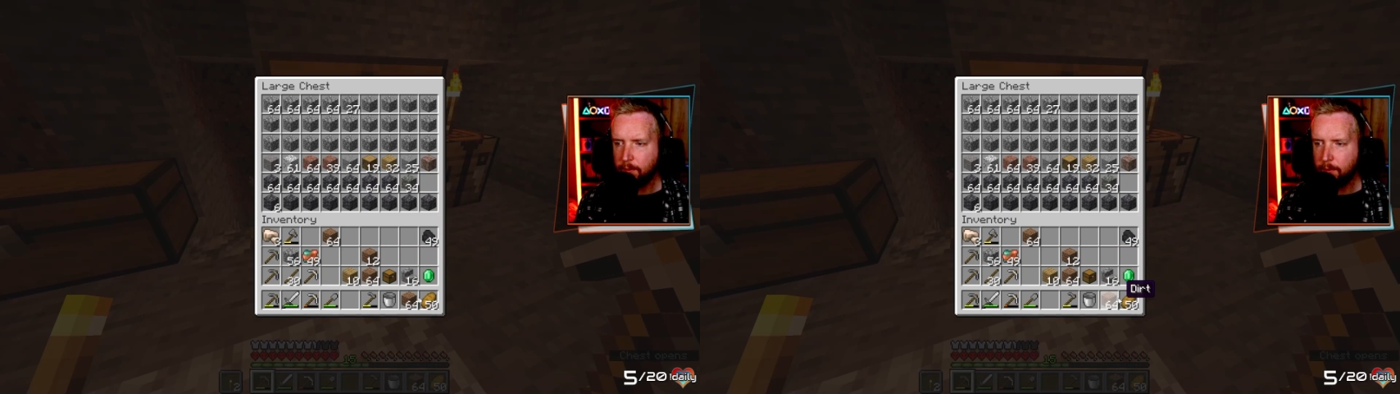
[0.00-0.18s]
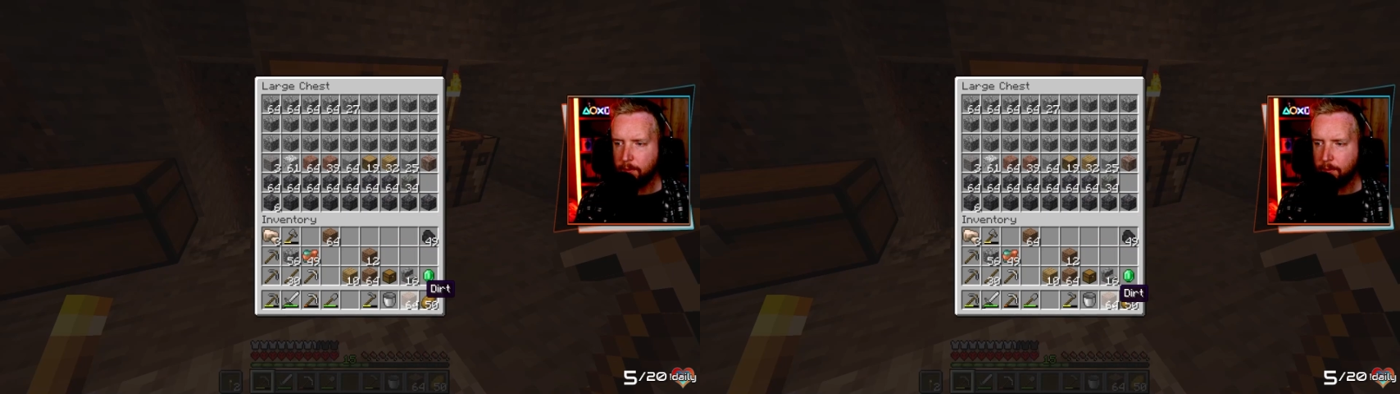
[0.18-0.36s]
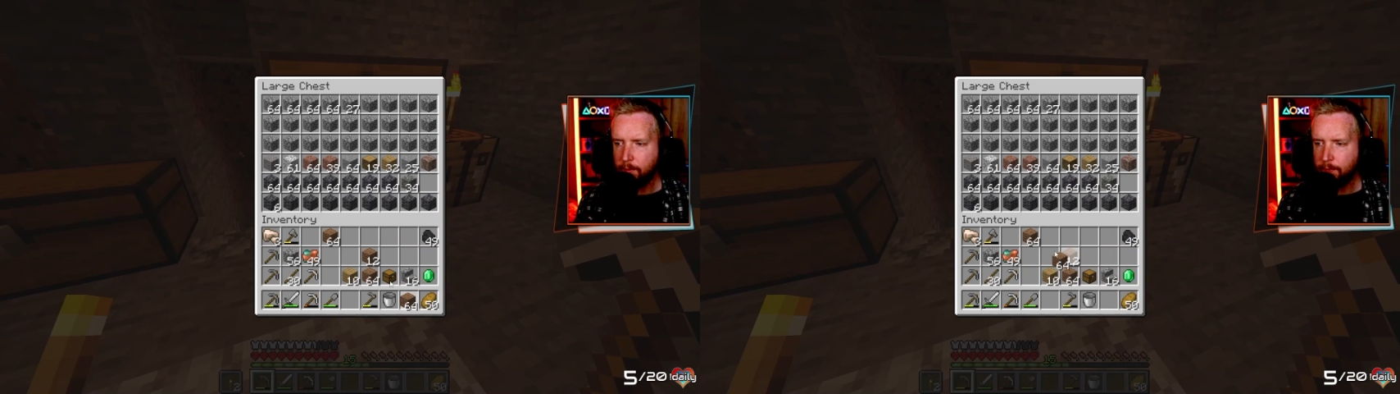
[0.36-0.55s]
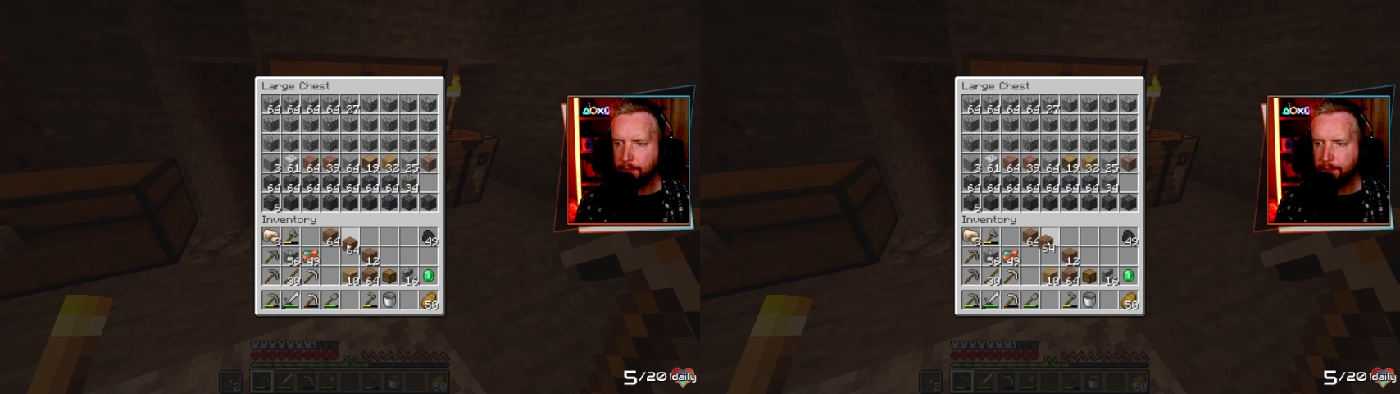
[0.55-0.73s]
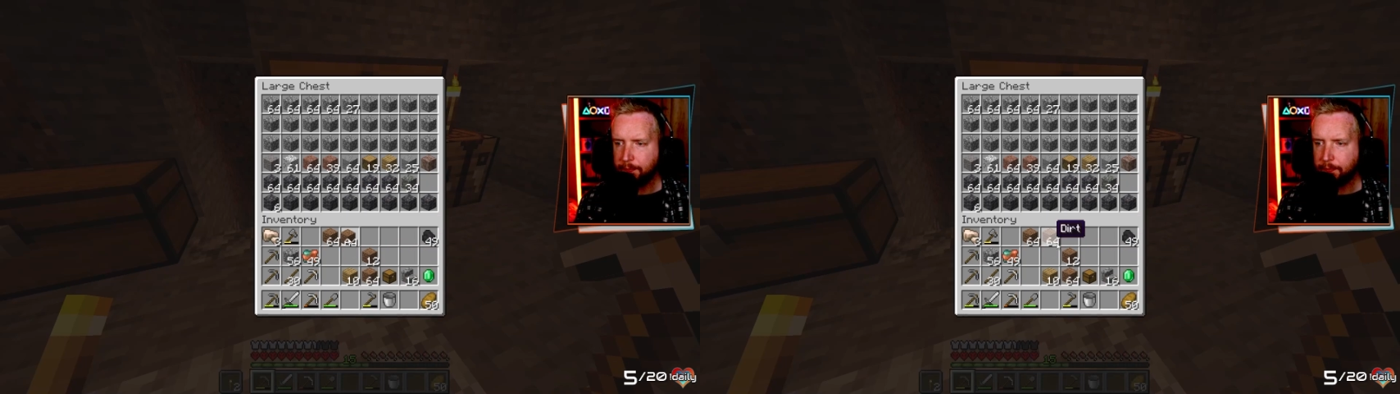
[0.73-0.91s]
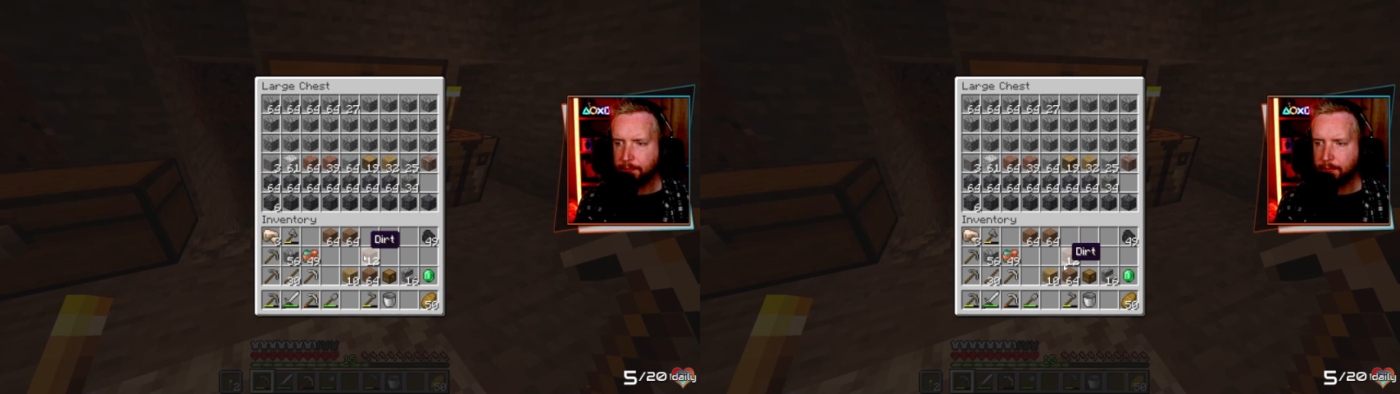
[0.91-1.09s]

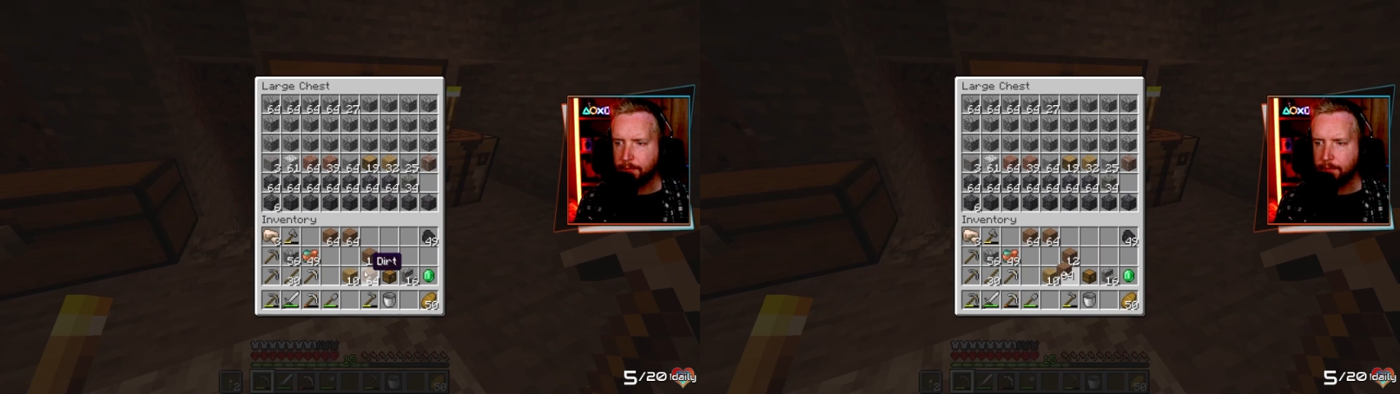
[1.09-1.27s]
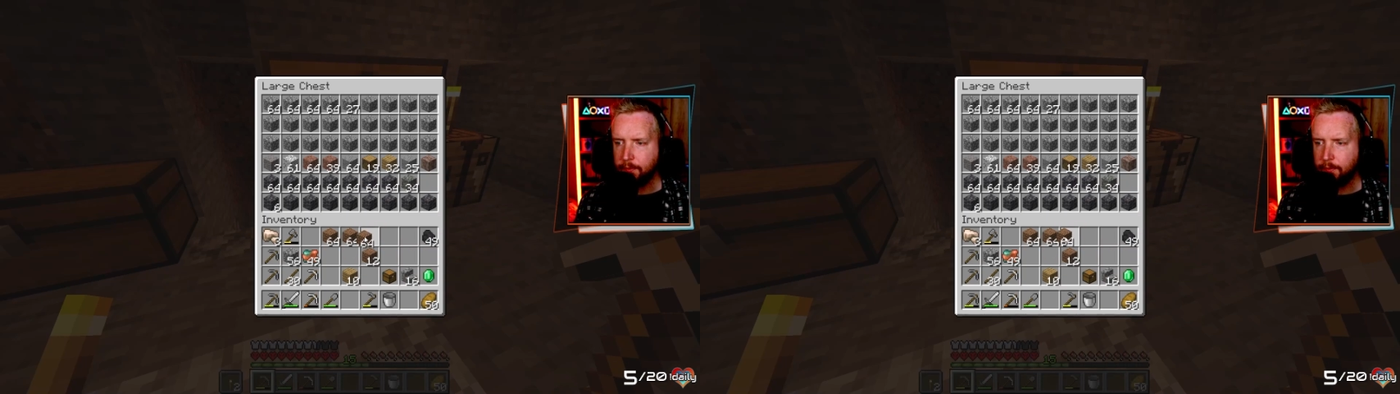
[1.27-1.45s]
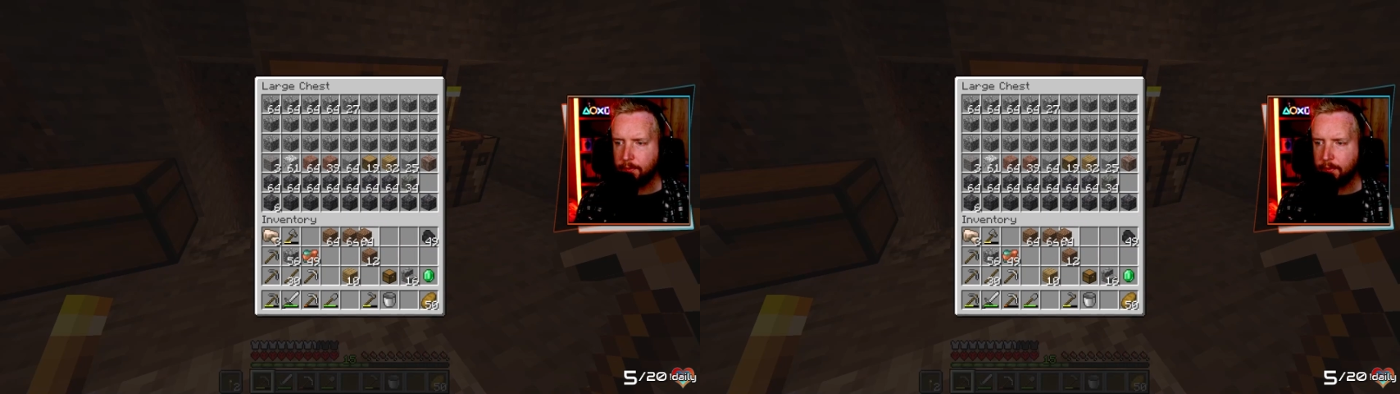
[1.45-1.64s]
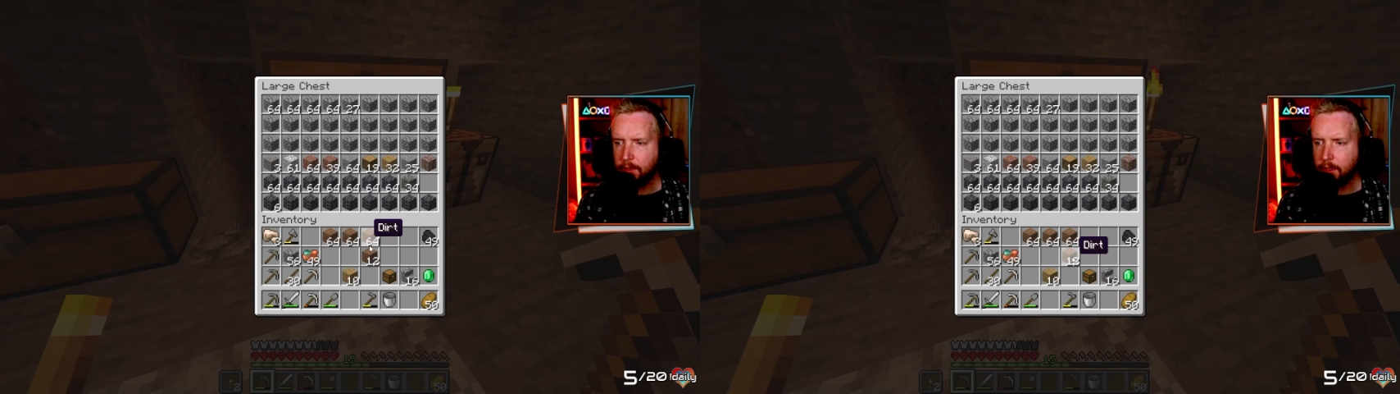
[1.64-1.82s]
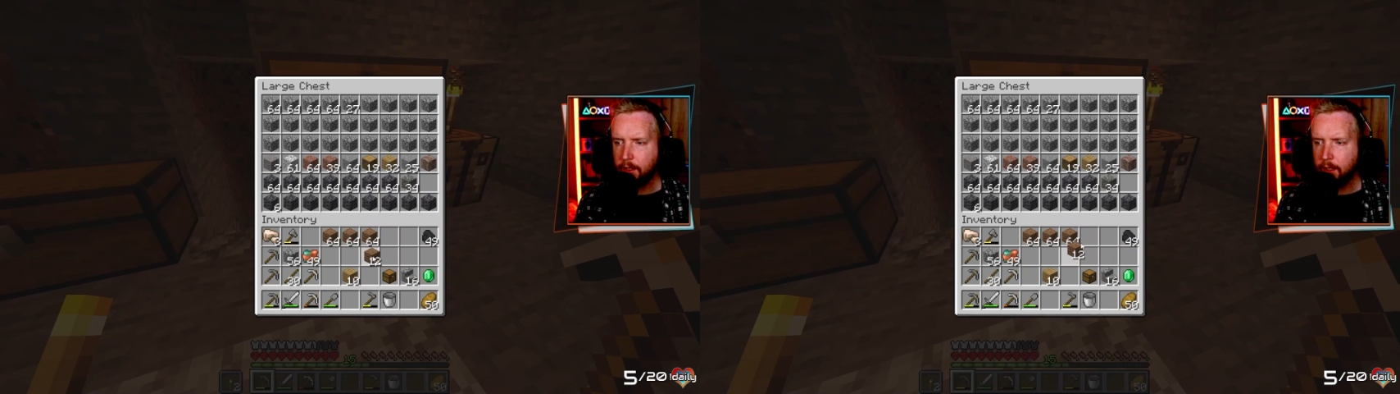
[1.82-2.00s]
Nothing is said.